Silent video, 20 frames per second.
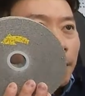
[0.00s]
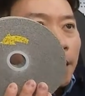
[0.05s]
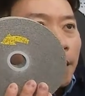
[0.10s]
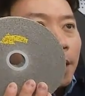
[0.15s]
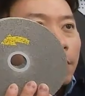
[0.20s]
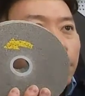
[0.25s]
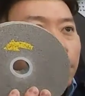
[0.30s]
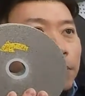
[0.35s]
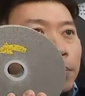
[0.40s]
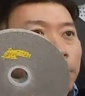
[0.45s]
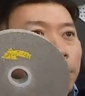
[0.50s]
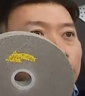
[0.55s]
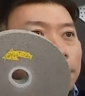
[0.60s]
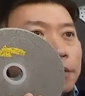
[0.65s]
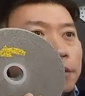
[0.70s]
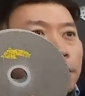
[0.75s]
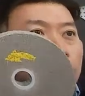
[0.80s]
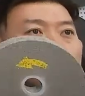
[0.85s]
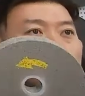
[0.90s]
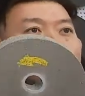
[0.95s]
every
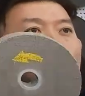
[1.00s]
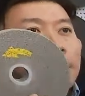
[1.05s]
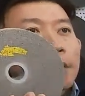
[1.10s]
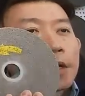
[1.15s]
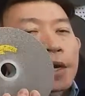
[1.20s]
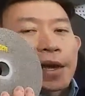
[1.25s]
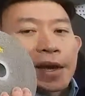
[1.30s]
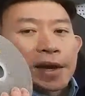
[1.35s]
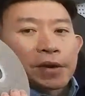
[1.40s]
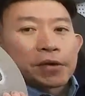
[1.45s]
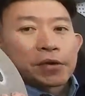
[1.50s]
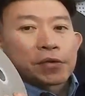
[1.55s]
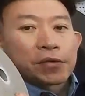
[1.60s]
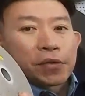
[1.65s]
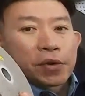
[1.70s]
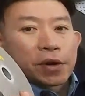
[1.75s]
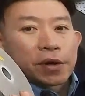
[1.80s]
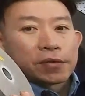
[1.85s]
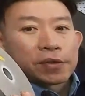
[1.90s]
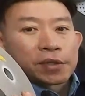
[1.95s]
part of an
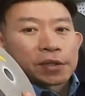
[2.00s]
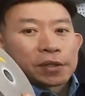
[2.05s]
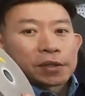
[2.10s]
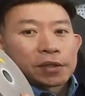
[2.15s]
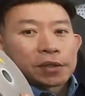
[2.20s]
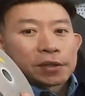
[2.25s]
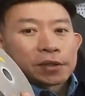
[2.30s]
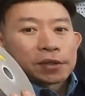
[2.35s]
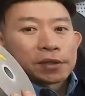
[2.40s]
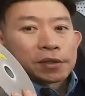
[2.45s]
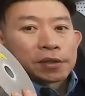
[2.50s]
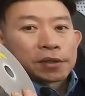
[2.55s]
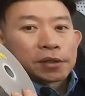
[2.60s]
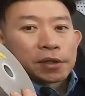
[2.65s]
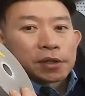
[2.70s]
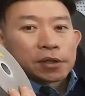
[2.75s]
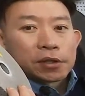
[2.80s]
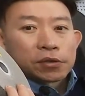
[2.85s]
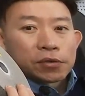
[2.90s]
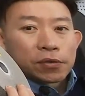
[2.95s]
aircraft
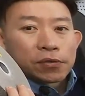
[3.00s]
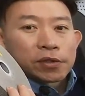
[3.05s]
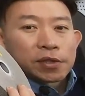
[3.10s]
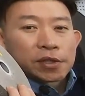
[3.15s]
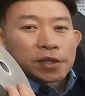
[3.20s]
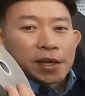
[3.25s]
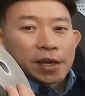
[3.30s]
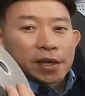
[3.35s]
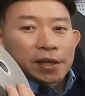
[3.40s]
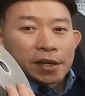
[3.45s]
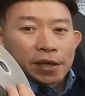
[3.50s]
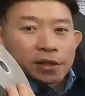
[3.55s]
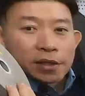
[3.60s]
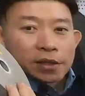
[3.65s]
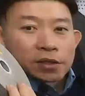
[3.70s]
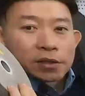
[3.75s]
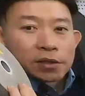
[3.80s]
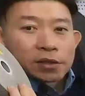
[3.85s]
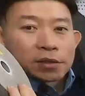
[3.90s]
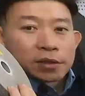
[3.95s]
is sophisticated.
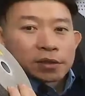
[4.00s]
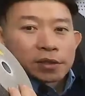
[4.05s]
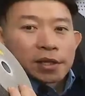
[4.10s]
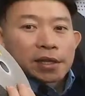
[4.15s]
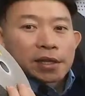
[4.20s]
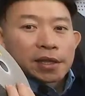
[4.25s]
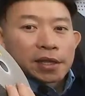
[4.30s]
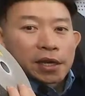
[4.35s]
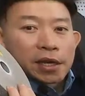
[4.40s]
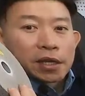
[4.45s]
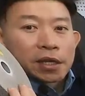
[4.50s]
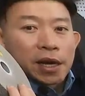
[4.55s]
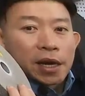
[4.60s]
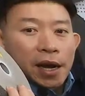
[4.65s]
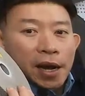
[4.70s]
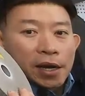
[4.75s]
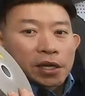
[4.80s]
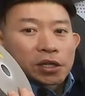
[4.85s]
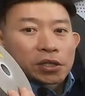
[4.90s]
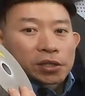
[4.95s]
They need
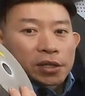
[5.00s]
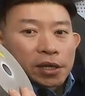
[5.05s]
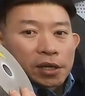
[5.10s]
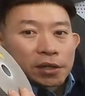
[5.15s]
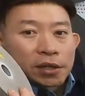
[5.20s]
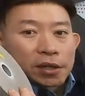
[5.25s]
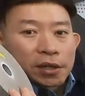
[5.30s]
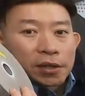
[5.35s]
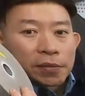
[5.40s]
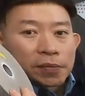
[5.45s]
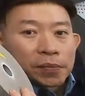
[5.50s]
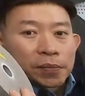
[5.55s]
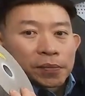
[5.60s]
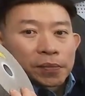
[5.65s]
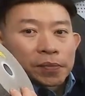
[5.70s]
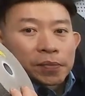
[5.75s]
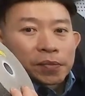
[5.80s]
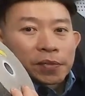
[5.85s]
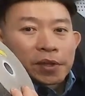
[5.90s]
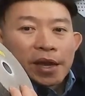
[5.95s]
high standard.
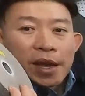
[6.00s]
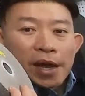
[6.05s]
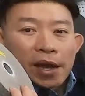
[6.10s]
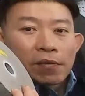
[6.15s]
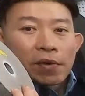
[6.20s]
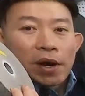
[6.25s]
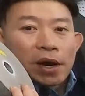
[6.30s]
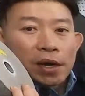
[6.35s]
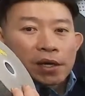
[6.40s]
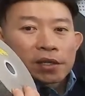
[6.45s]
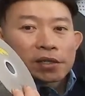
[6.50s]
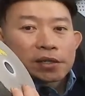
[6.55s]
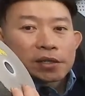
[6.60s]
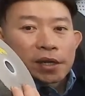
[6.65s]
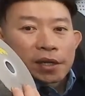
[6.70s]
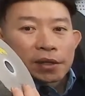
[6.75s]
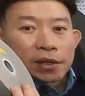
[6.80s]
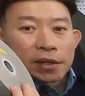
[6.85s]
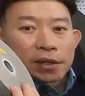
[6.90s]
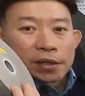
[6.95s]
They have high
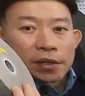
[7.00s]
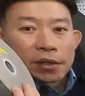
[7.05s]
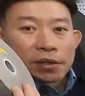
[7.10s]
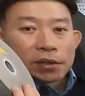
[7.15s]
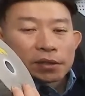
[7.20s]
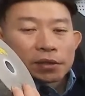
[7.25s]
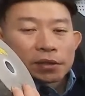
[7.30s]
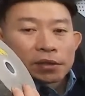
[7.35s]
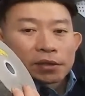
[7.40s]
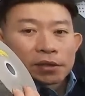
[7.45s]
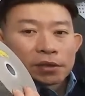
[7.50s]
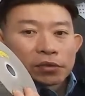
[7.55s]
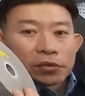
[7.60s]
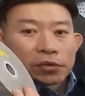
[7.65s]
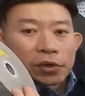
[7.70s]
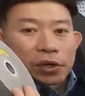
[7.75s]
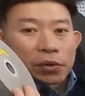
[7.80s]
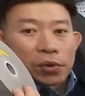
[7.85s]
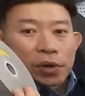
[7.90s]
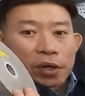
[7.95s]
standard
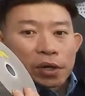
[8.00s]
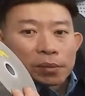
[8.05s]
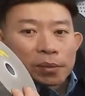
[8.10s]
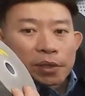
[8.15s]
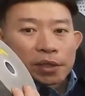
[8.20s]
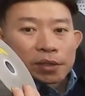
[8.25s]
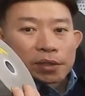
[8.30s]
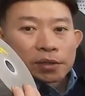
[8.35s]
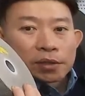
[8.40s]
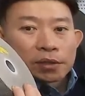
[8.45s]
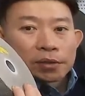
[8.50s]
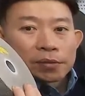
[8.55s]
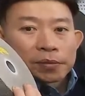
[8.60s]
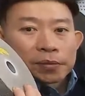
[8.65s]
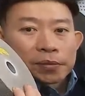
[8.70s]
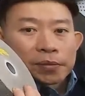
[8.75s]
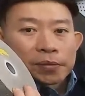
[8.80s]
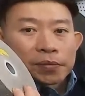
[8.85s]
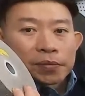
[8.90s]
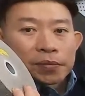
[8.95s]
requirements.
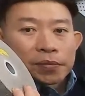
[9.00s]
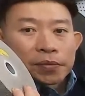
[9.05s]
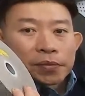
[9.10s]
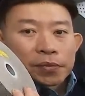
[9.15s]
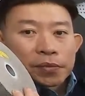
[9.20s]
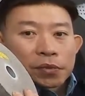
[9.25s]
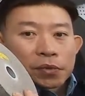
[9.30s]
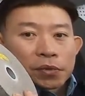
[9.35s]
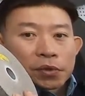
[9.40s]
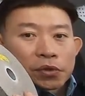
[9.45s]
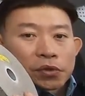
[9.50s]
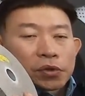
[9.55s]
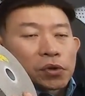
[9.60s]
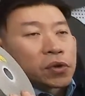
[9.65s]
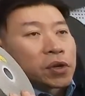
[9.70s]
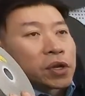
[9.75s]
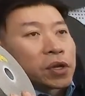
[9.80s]
So